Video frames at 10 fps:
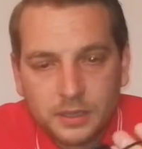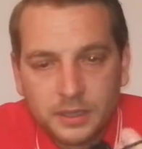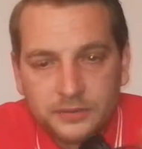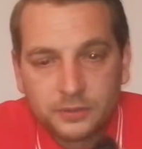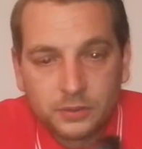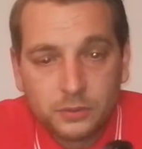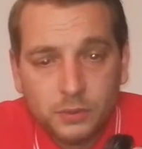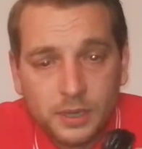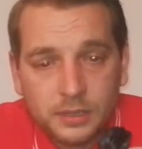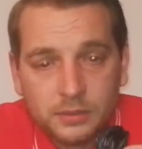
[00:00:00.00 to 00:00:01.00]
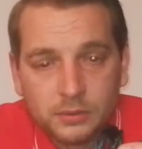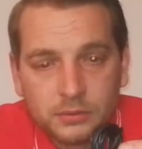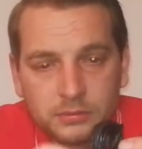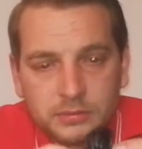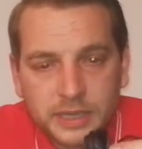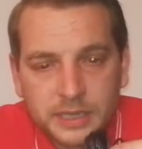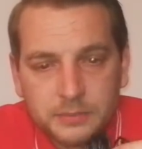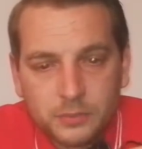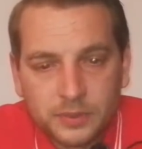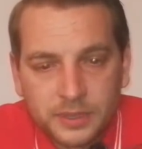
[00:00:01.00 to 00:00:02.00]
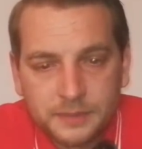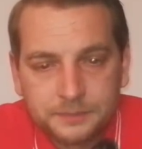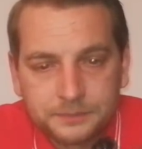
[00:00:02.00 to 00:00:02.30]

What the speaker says: It's got quite a long cable with it.